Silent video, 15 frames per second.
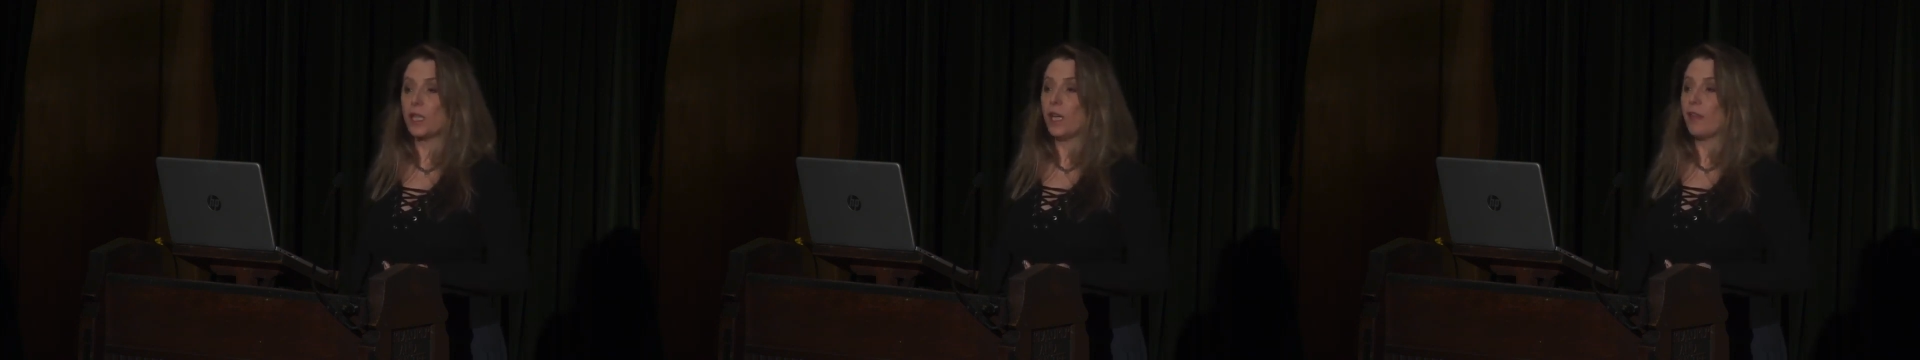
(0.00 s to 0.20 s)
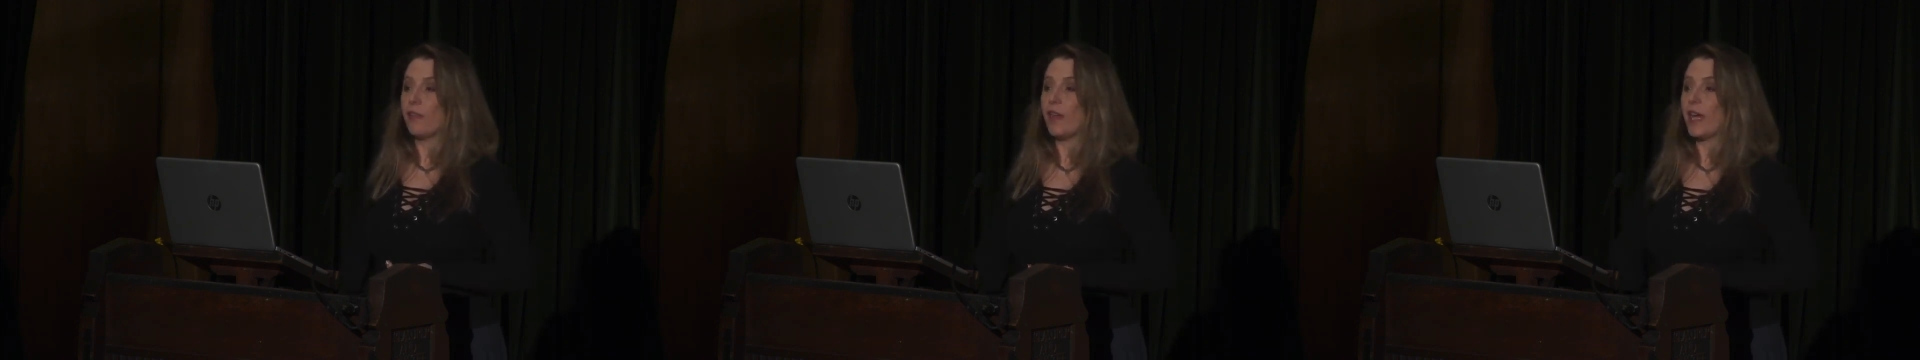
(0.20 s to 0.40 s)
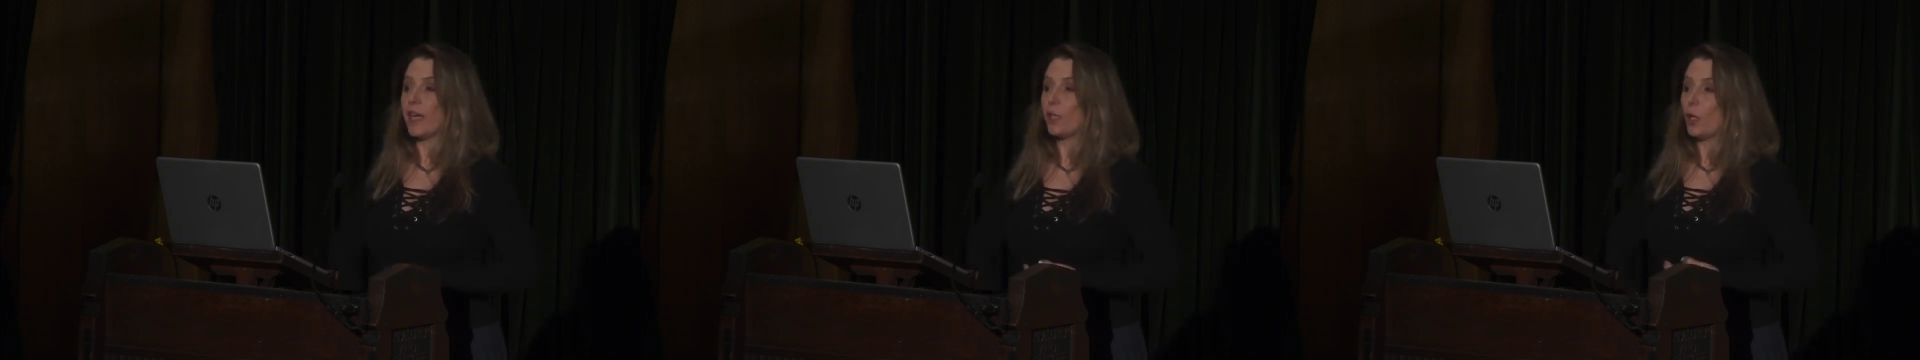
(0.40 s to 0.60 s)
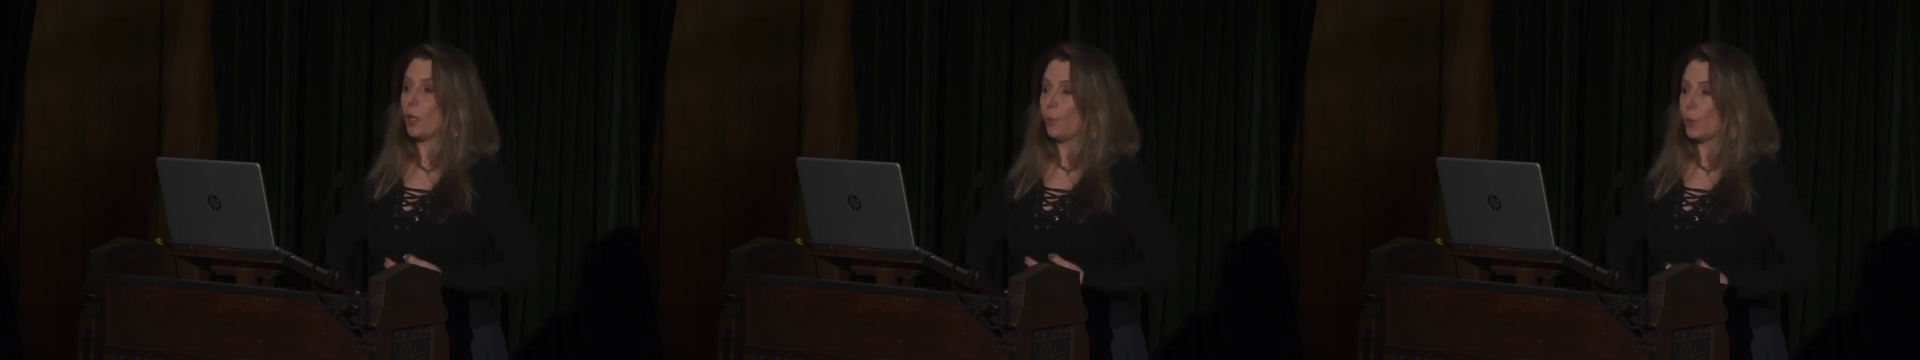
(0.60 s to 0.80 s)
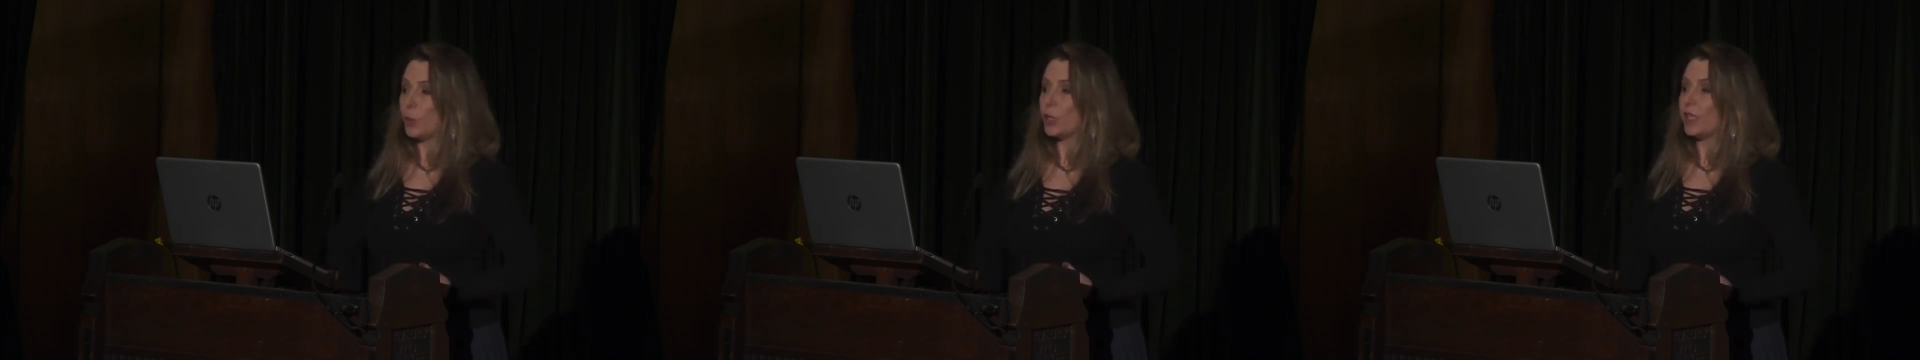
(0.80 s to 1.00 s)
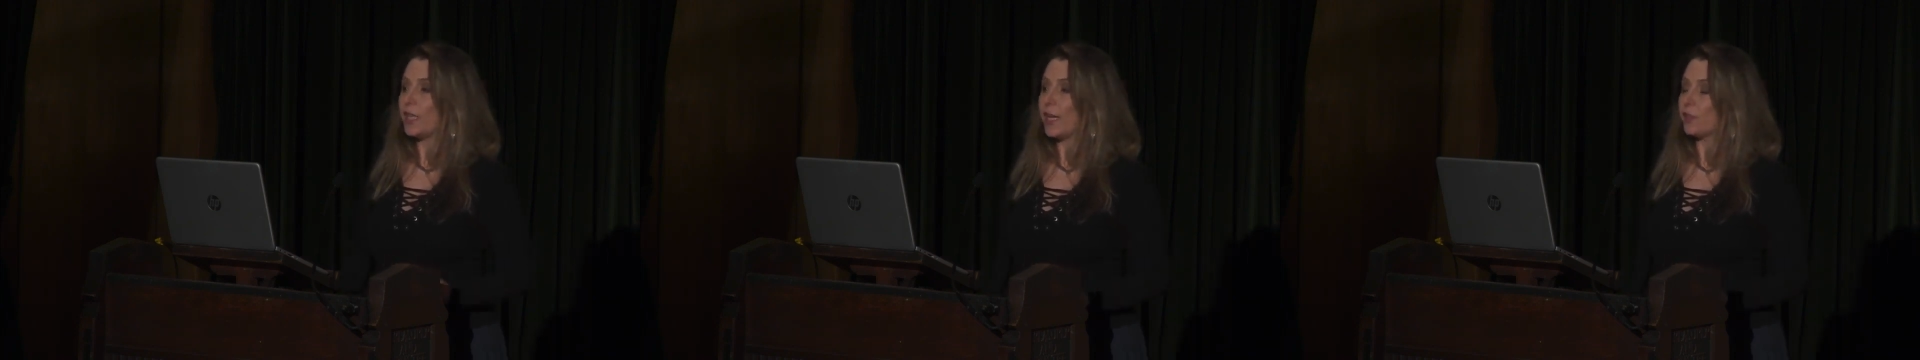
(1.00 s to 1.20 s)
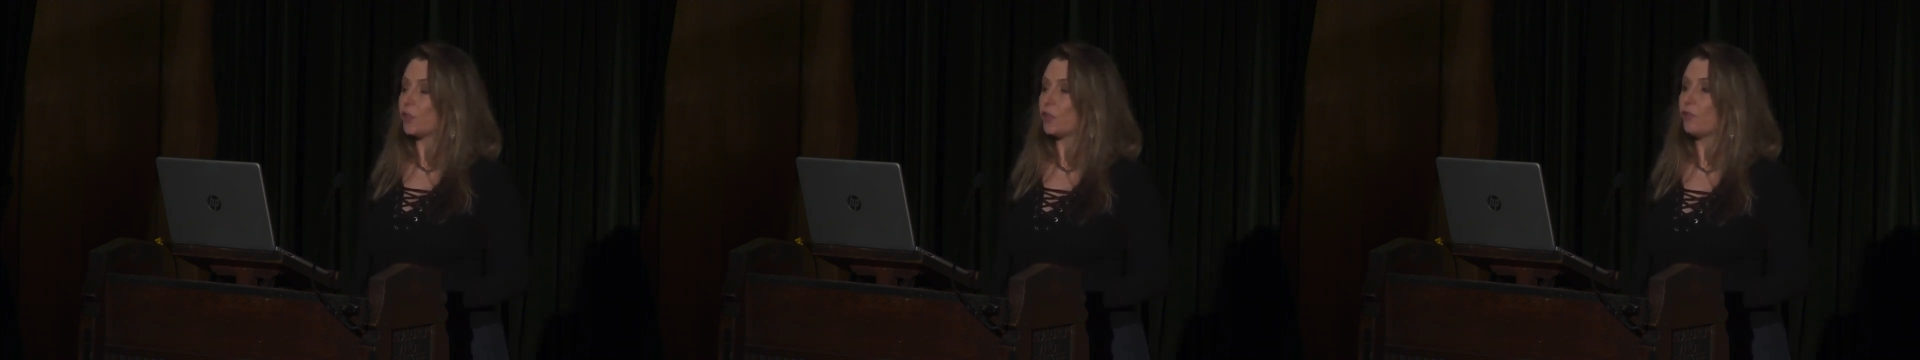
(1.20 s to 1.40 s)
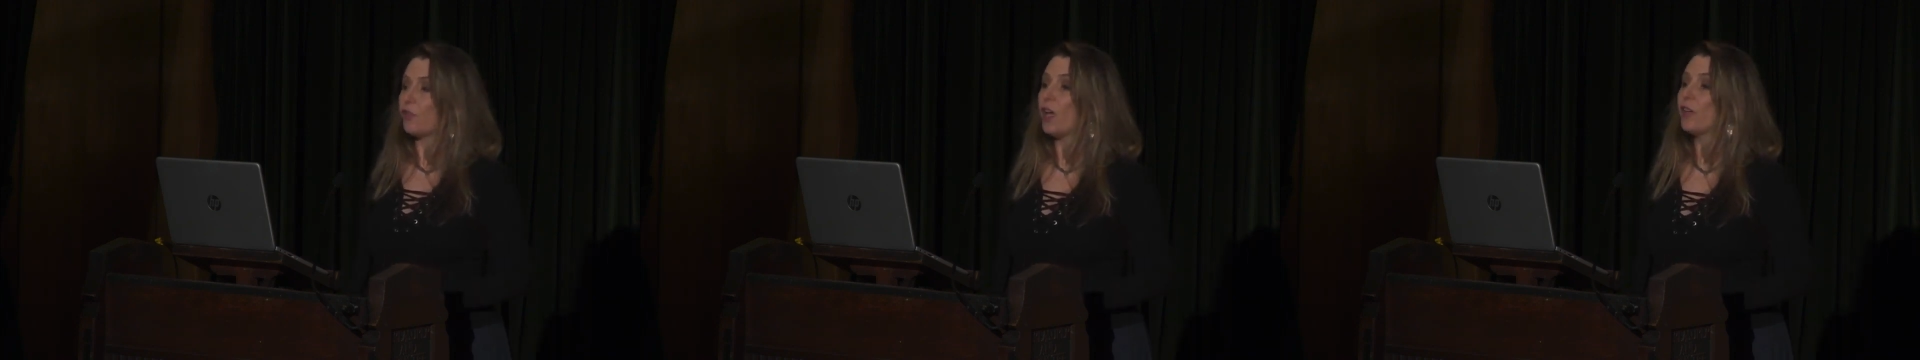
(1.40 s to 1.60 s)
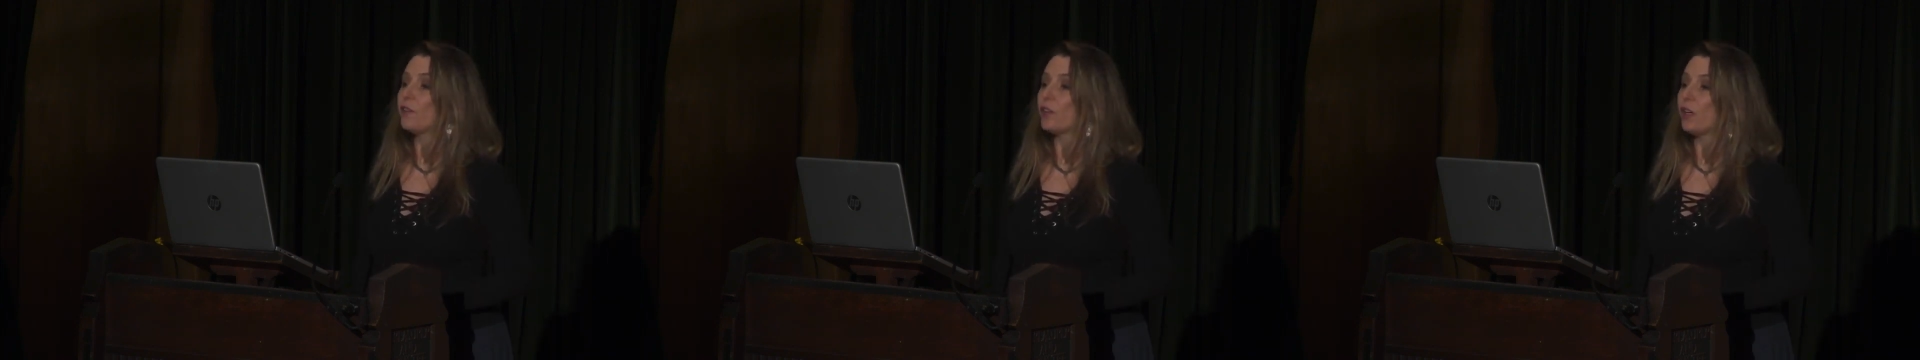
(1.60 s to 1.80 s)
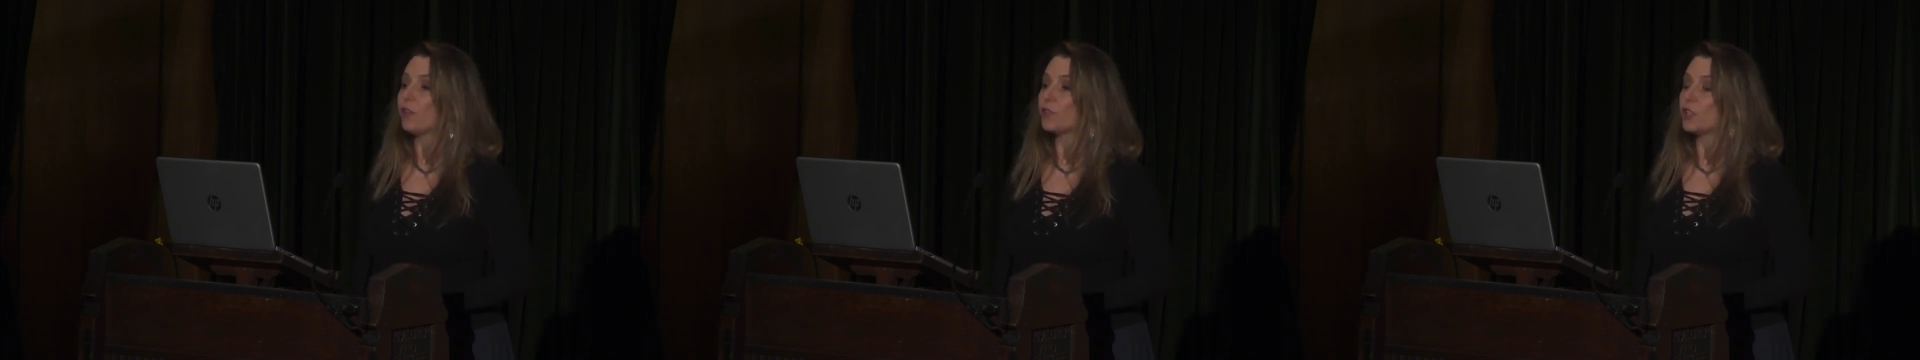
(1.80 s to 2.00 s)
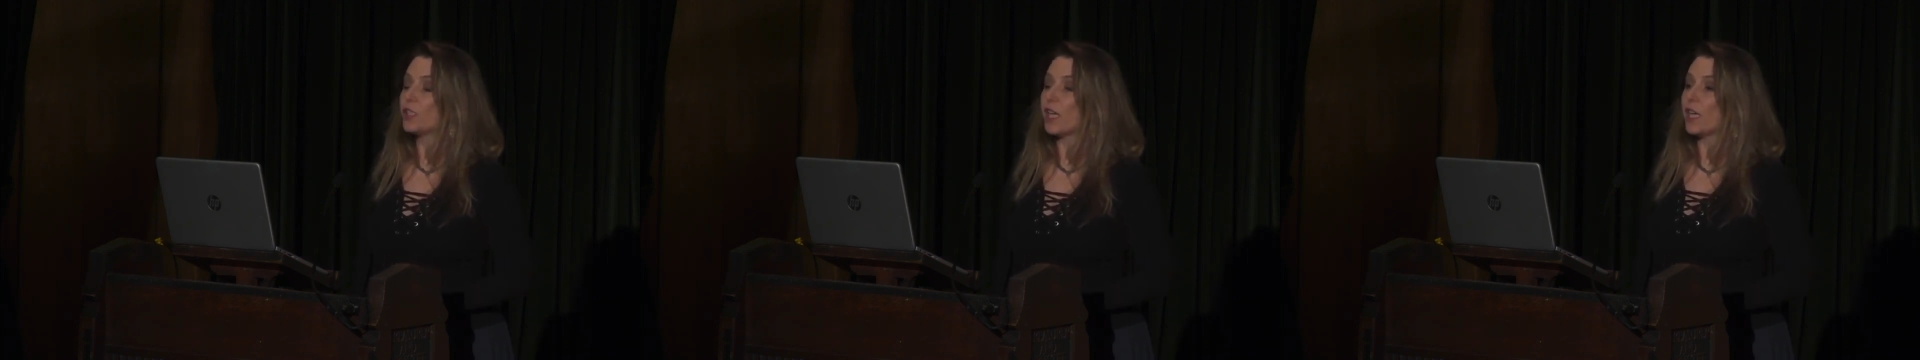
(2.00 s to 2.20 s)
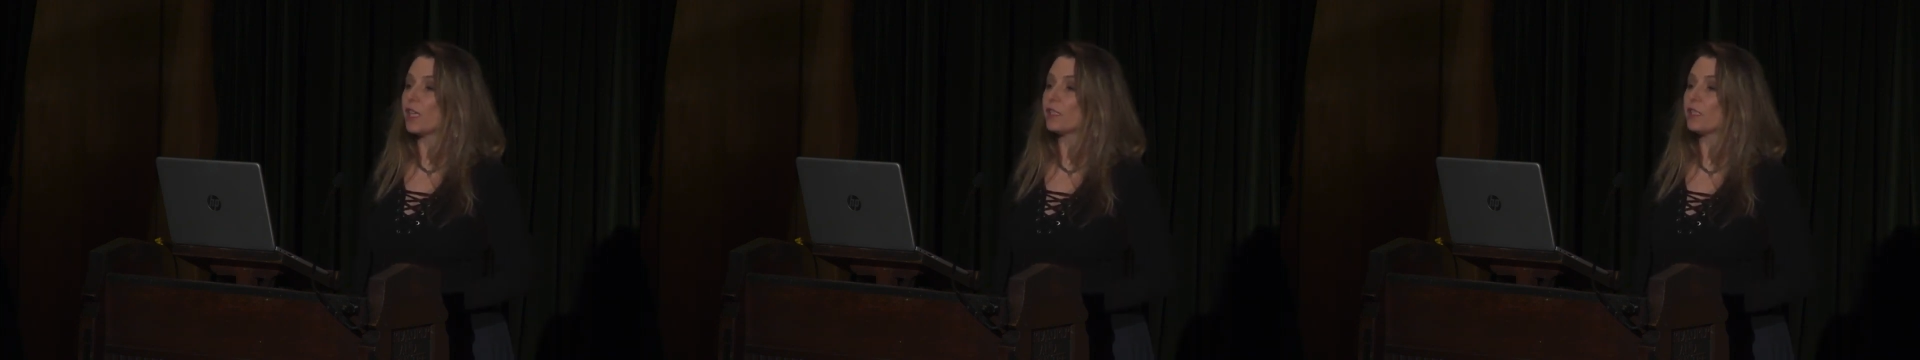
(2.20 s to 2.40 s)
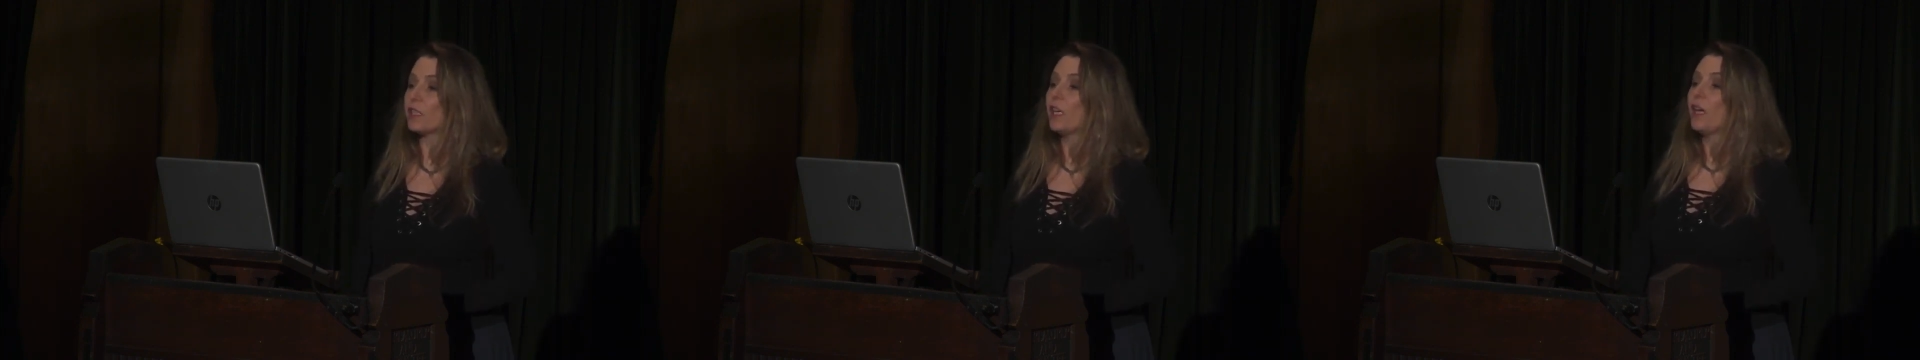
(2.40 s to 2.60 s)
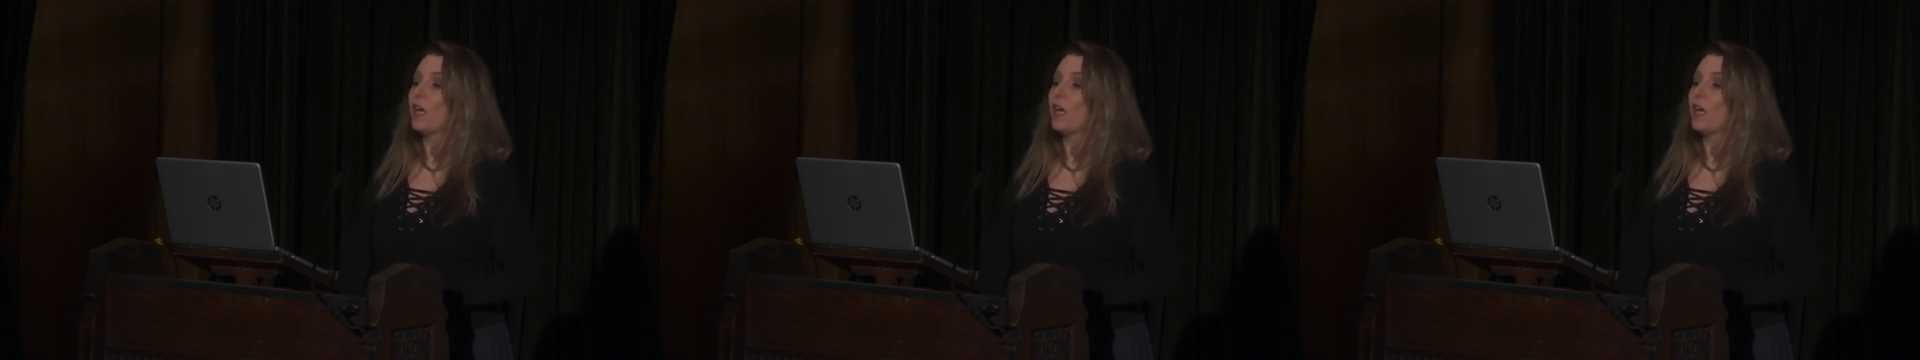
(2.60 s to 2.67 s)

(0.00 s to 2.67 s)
that a body can survive after death,